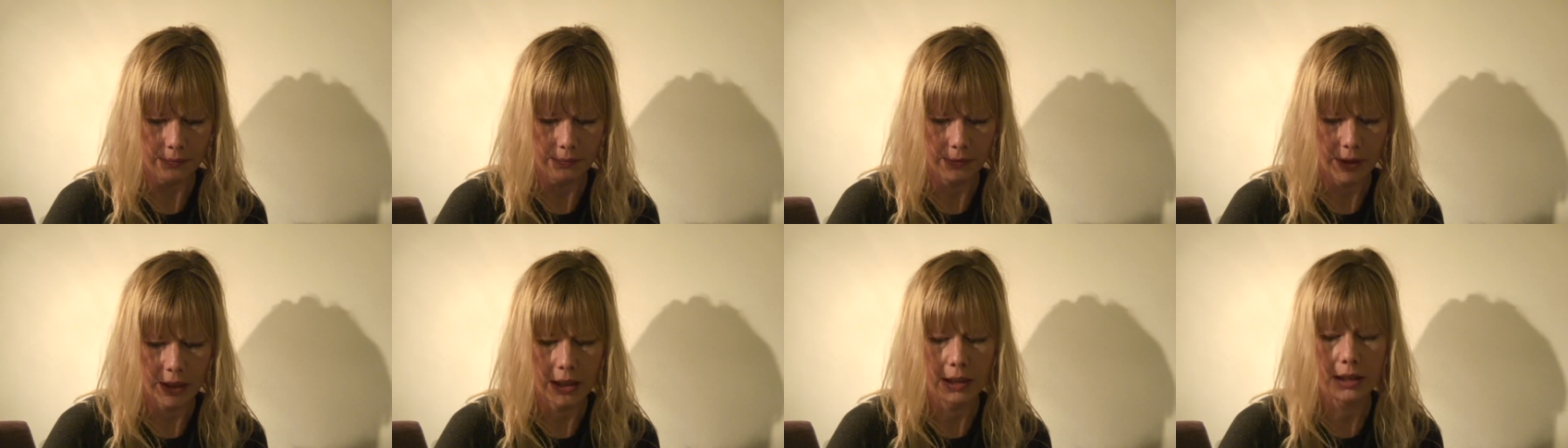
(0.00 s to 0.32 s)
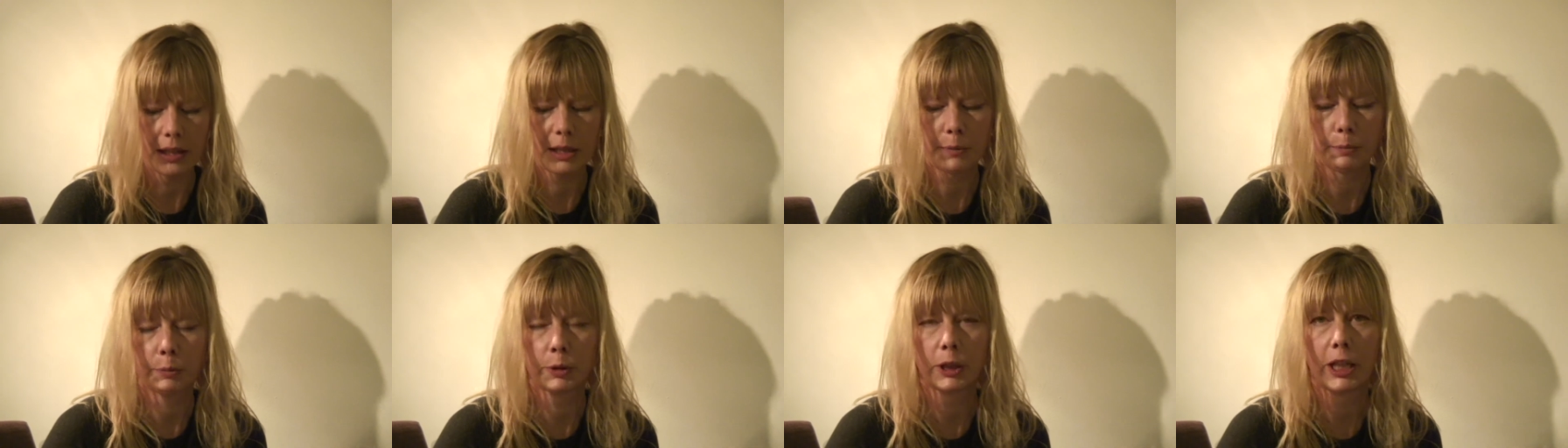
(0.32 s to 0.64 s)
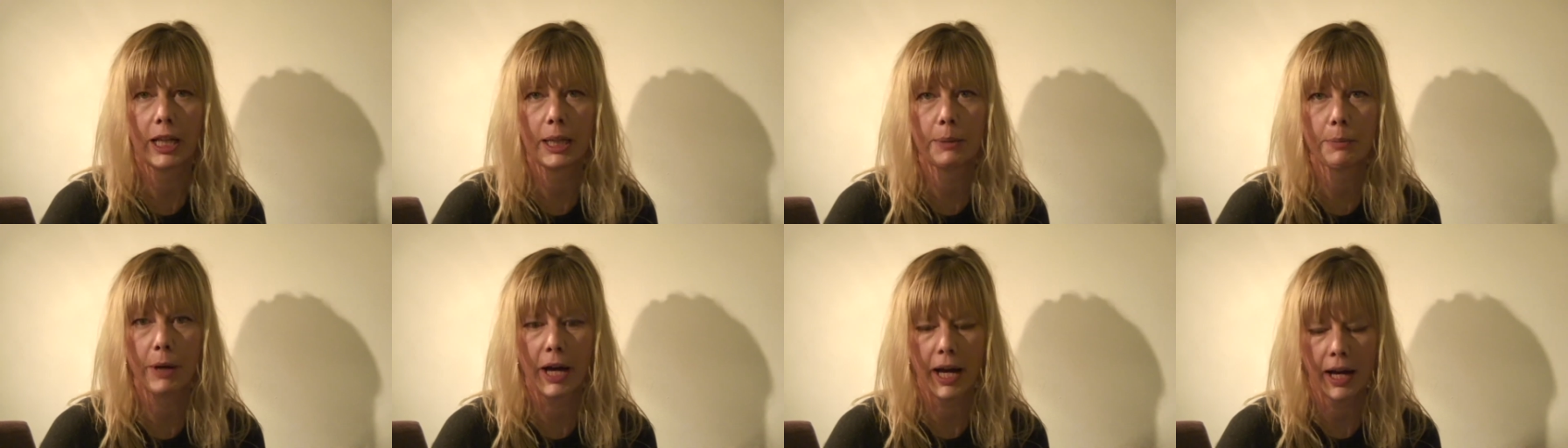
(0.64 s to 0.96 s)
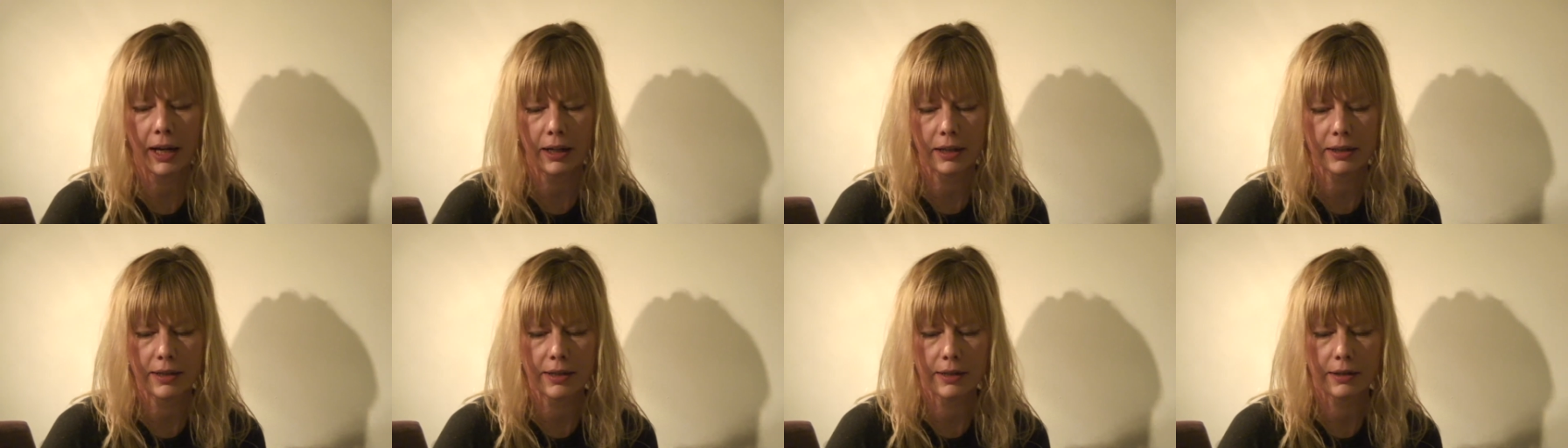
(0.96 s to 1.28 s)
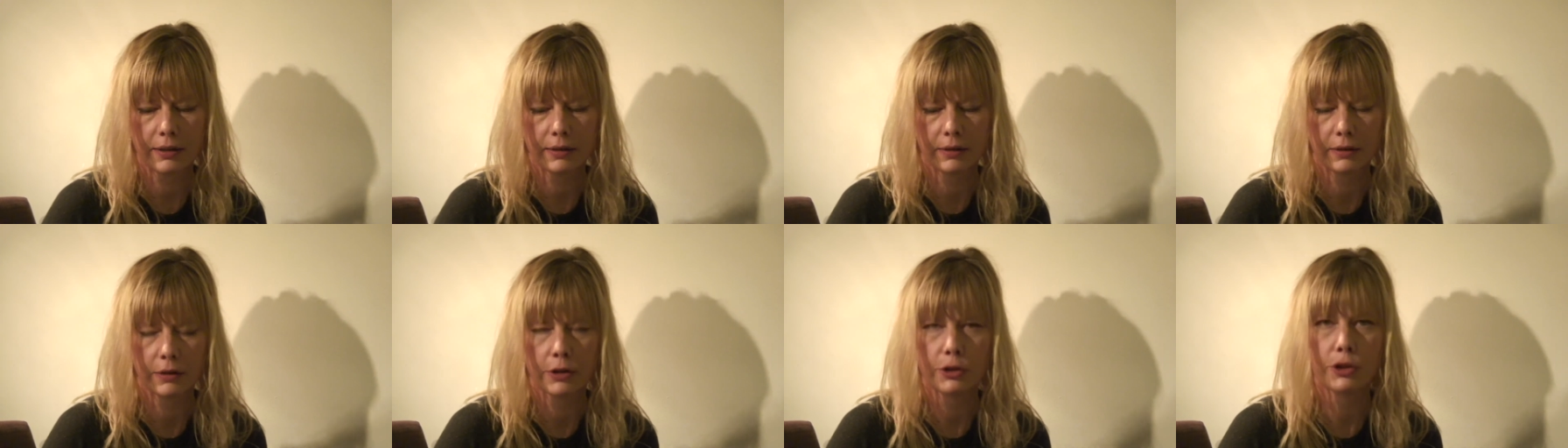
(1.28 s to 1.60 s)
He is playbacks,
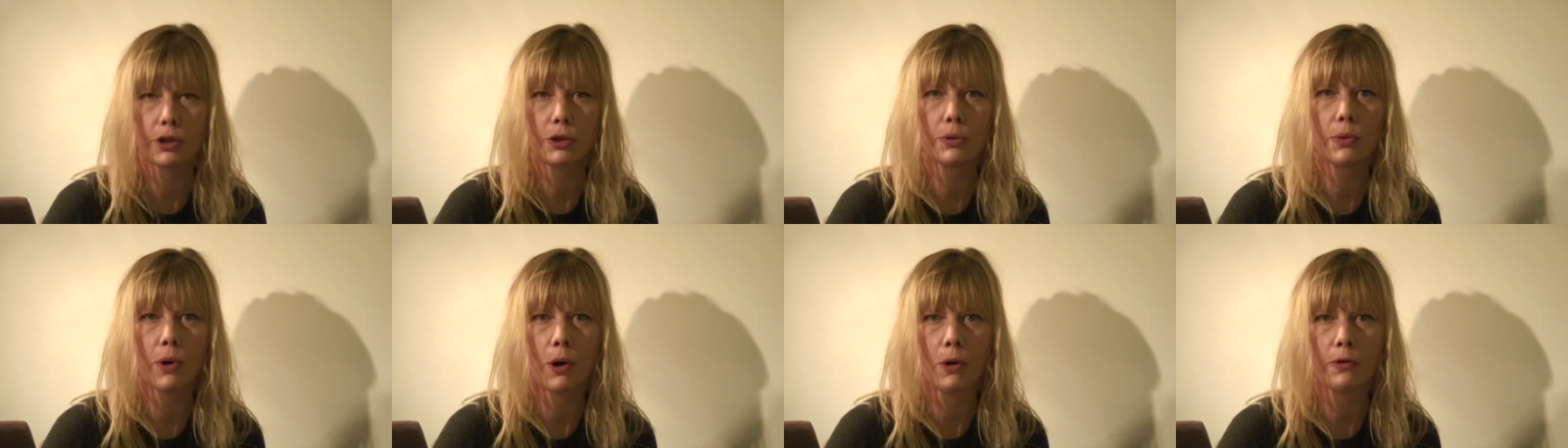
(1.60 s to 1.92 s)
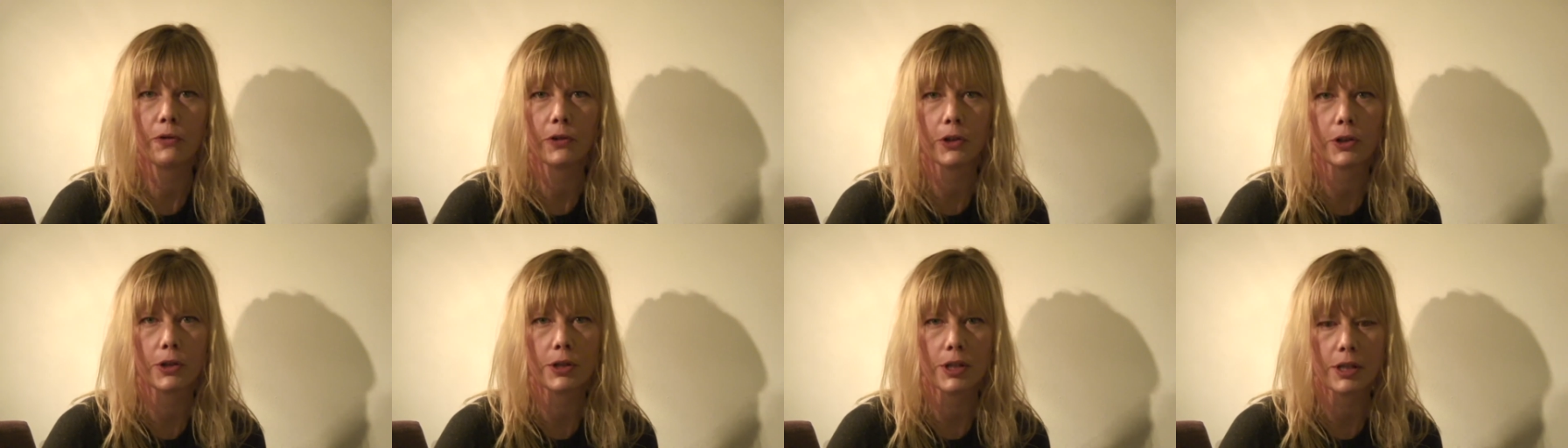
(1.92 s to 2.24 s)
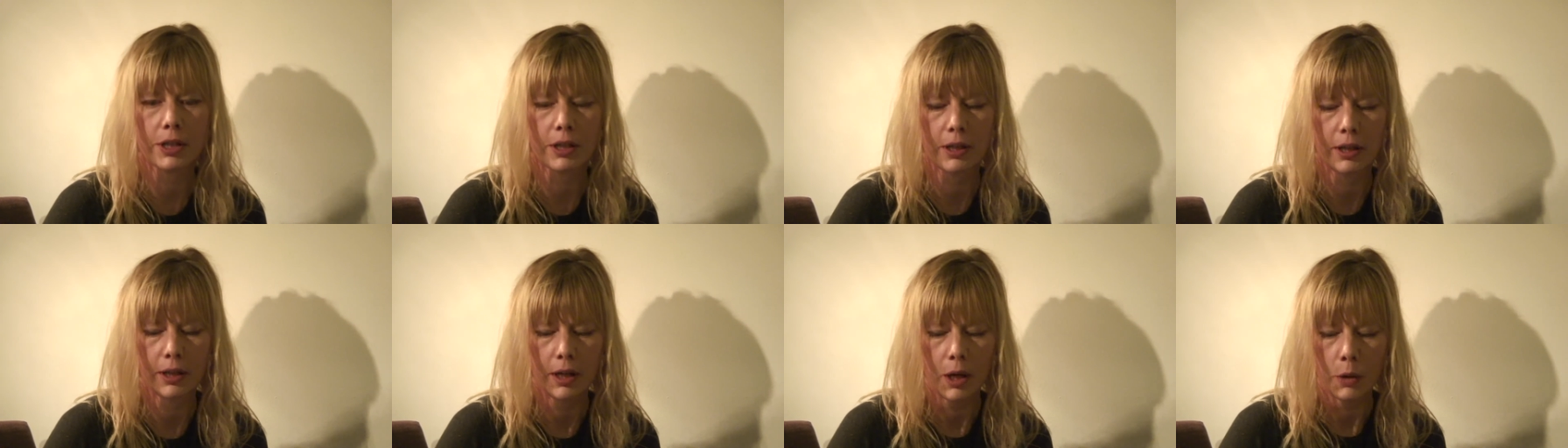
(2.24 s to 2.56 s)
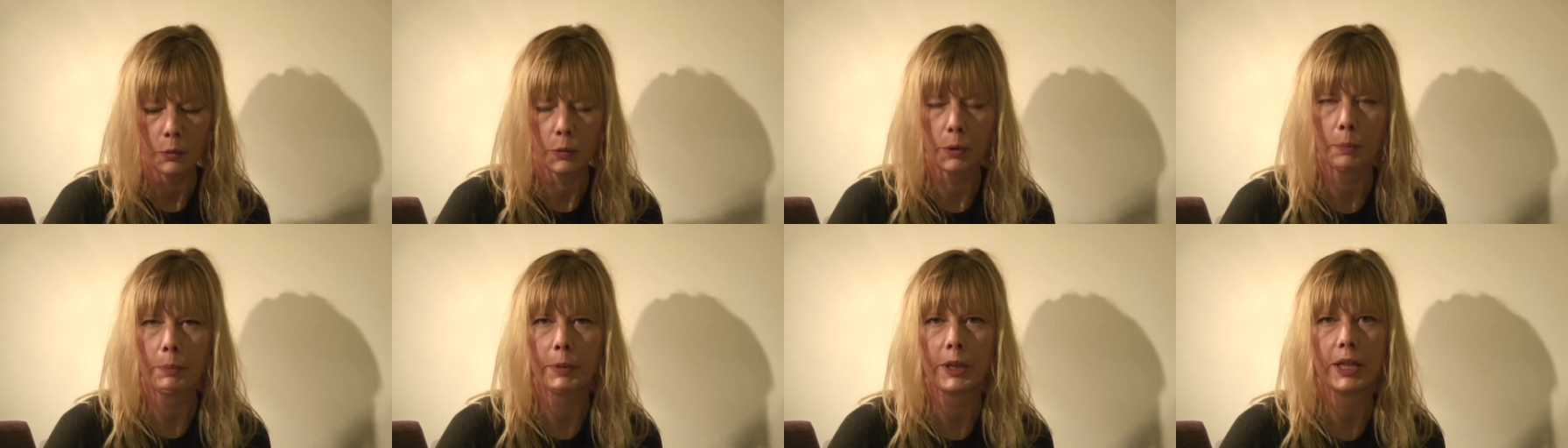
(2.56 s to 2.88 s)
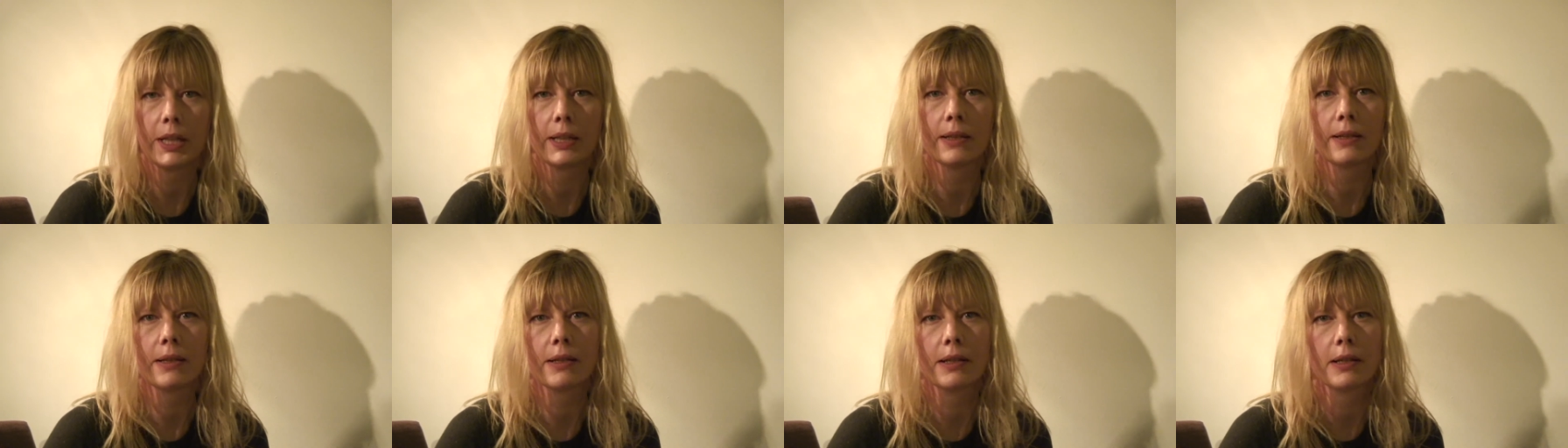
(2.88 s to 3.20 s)
do-overs,
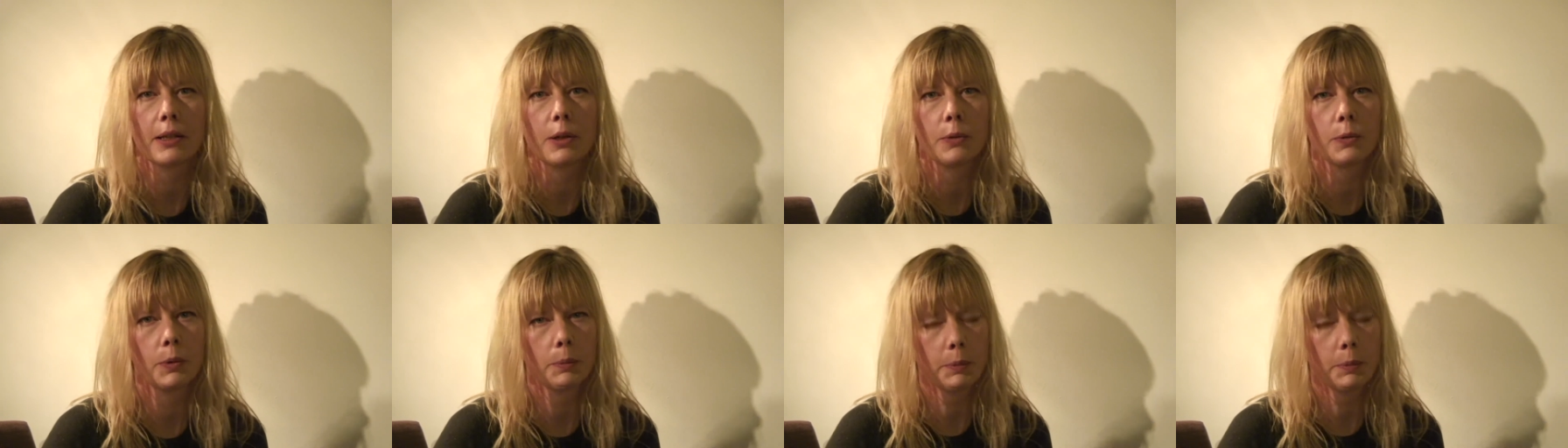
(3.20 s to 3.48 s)
repeats